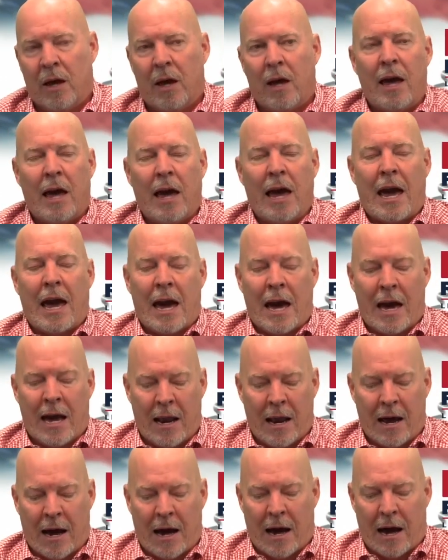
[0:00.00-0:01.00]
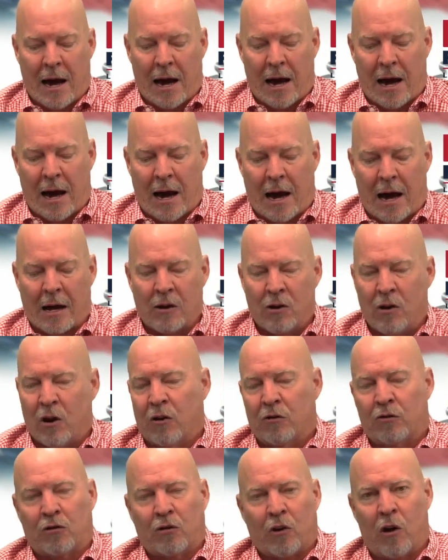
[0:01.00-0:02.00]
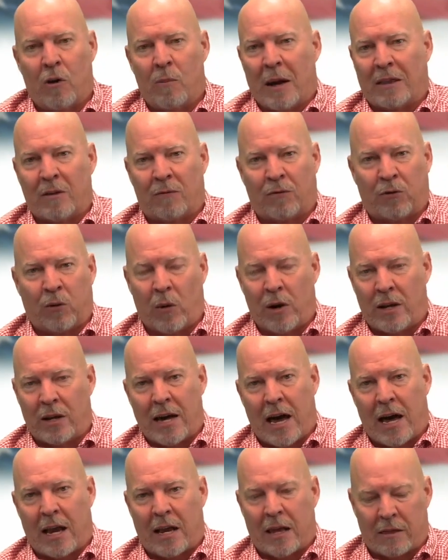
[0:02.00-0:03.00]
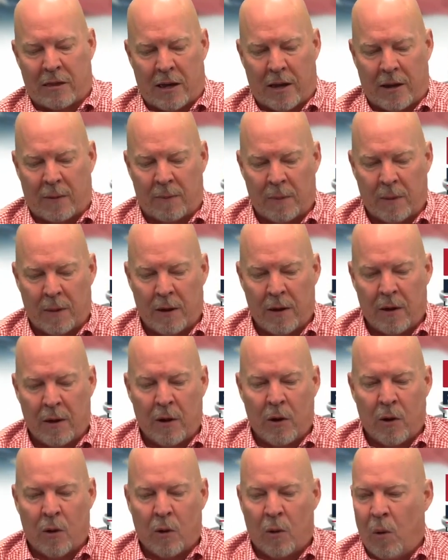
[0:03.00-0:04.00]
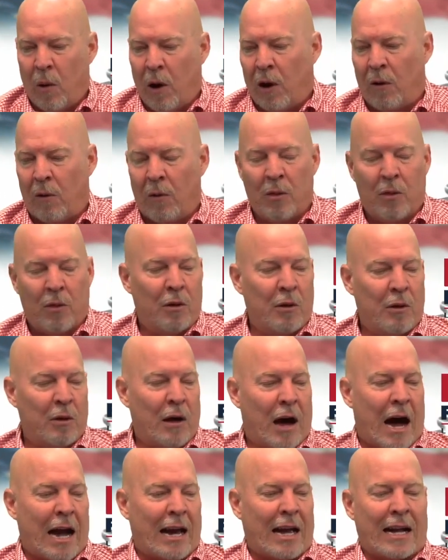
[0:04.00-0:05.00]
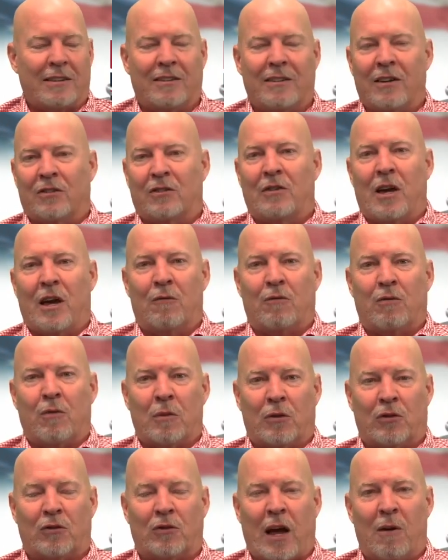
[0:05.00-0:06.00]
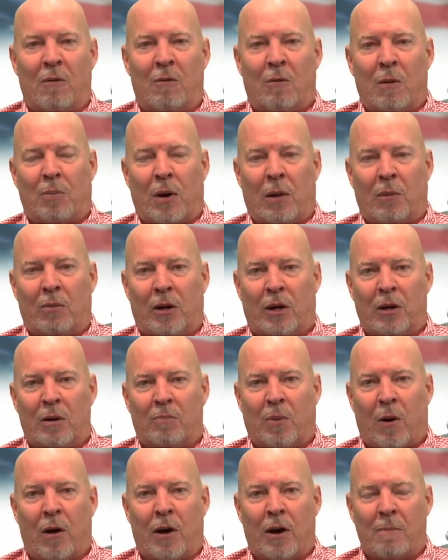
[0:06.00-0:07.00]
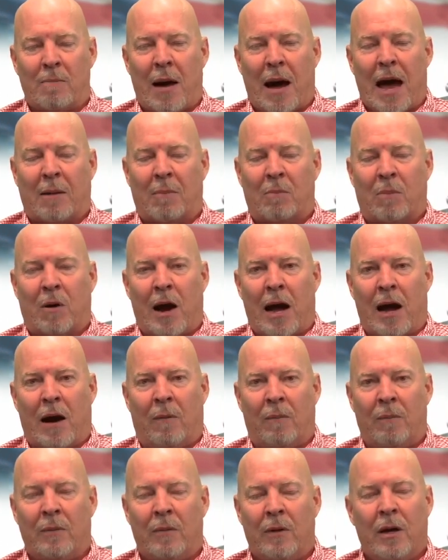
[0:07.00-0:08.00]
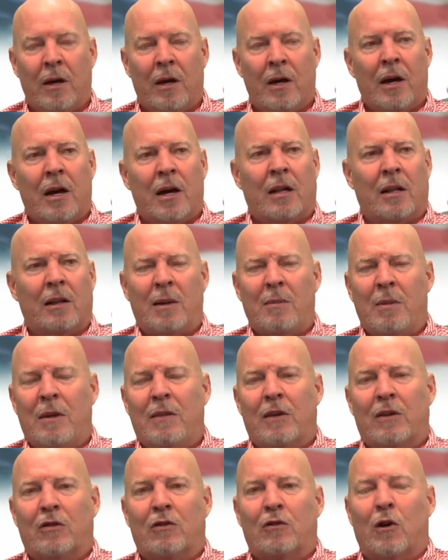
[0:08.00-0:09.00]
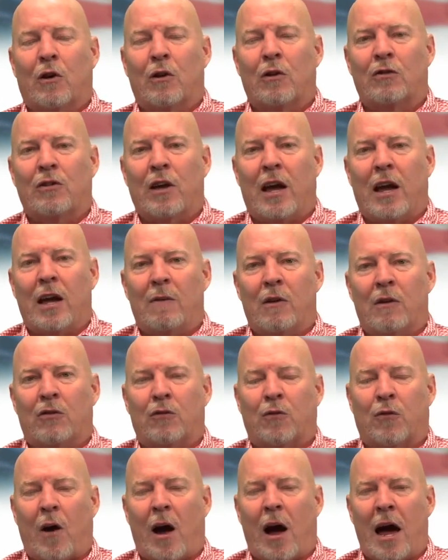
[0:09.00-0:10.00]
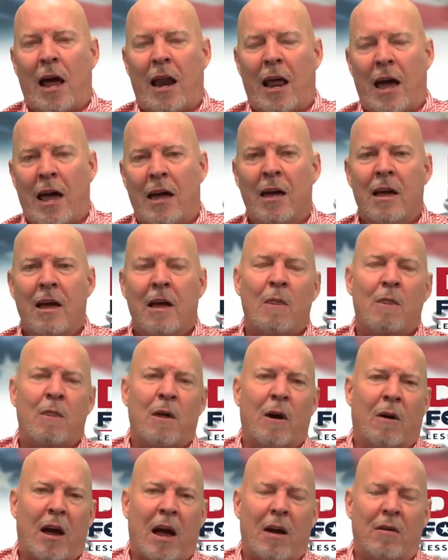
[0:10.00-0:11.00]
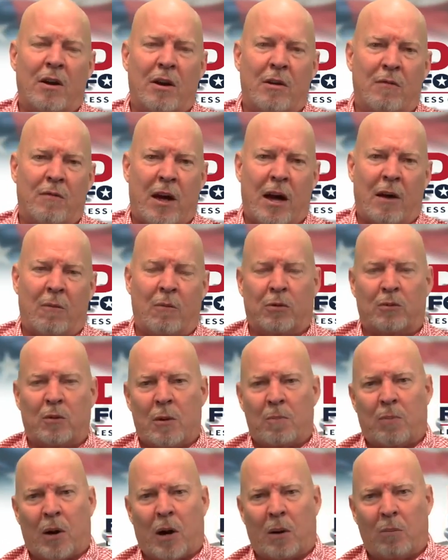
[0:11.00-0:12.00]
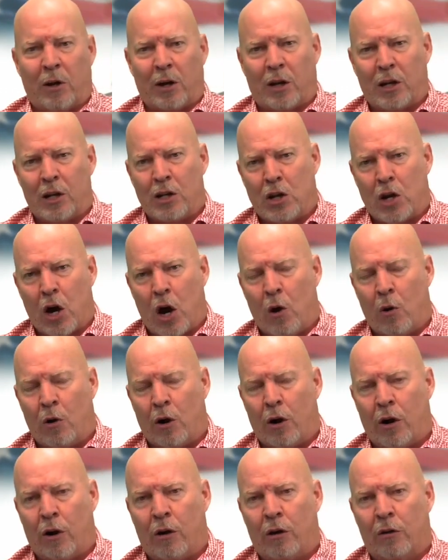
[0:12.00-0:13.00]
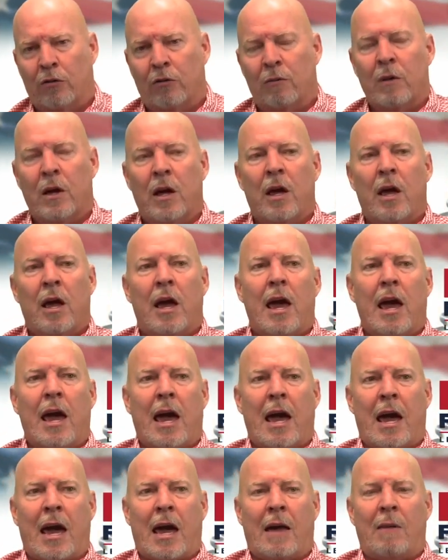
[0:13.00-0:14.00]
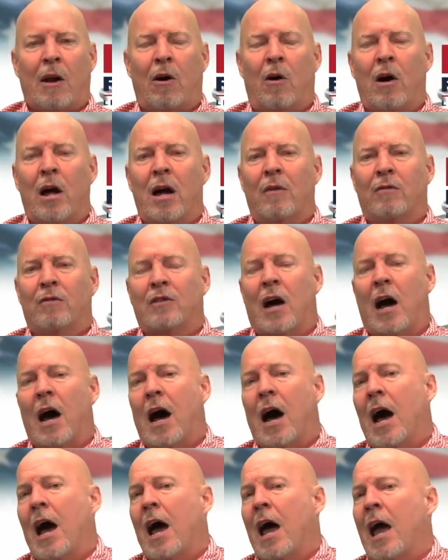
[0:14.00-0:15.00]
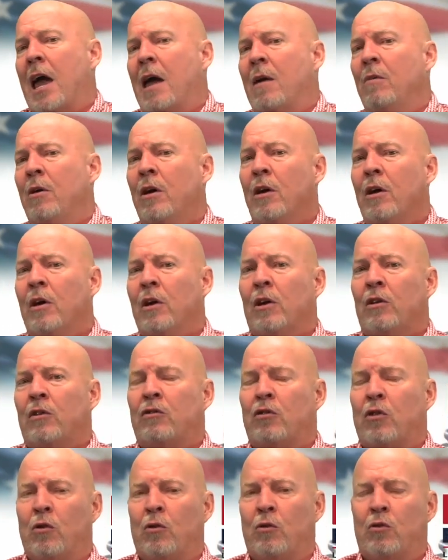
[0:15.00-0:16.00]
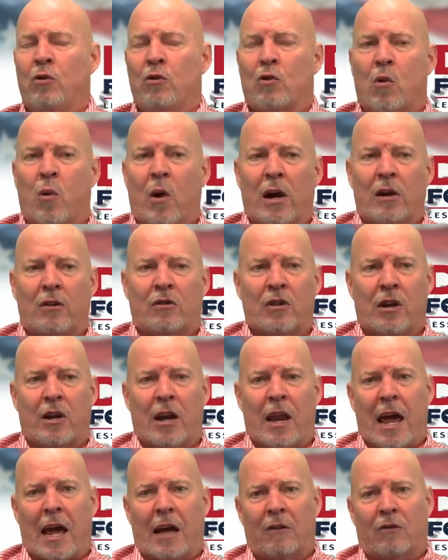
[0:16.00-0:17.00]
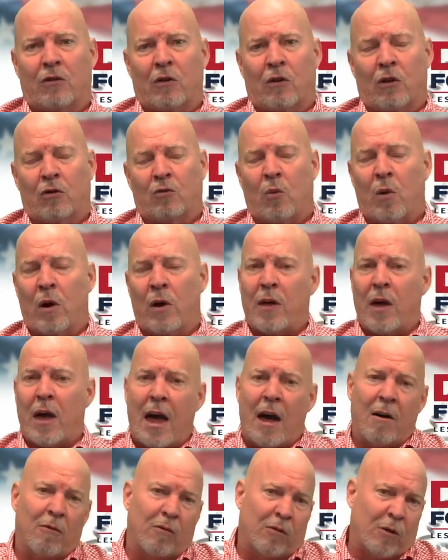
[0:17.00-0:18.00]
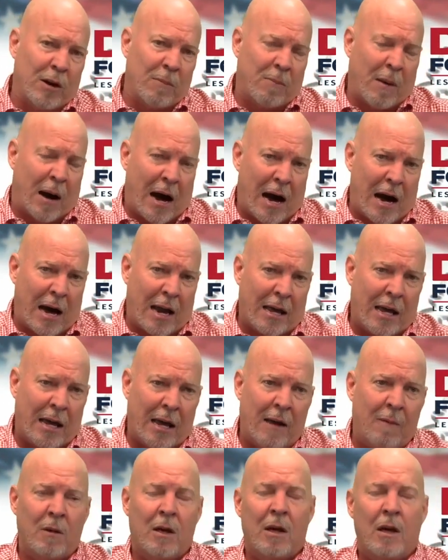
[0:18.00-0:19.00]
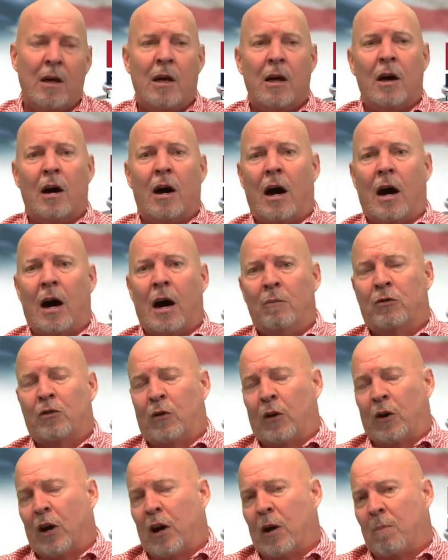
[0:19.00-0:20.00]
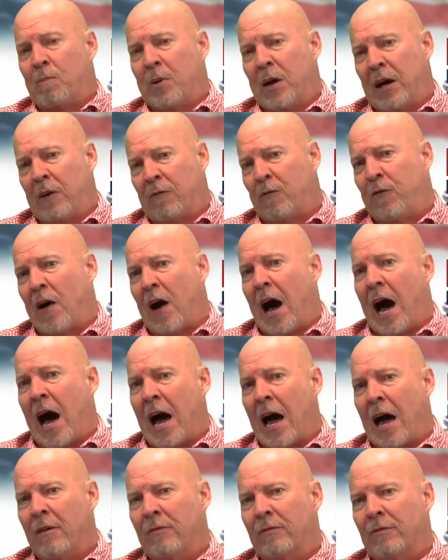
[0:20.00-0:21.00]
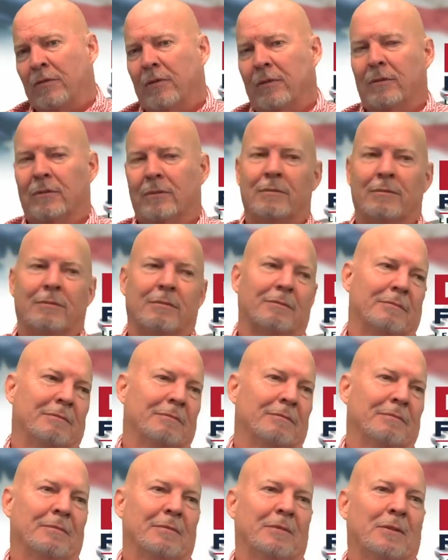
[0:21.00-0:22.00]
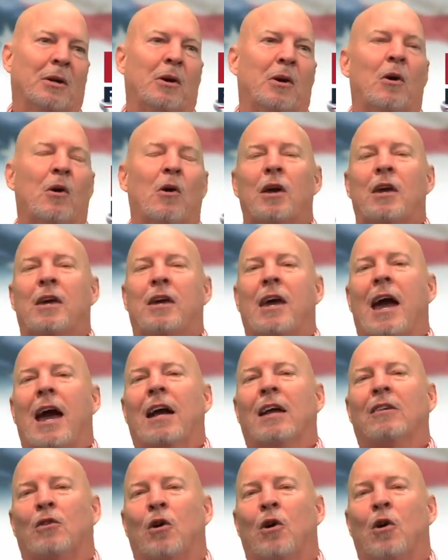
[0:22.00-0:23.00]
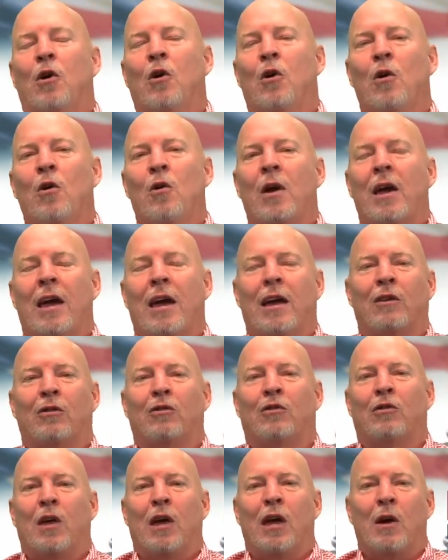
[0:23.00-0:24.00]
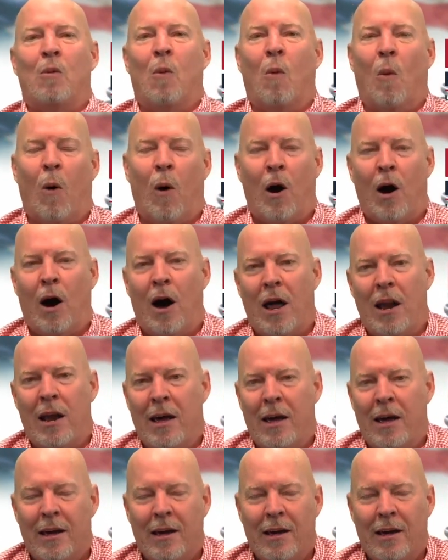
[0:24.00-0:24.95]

And you heard about the Floyd County thing. Well, I got this thing from the state Republican Party, Mac Brown, claiming this Thursday and this Friday, they're having an event with Republican donors, and they don't have time to do question and answers with everybody. So they're going to pick five. Guess who is the one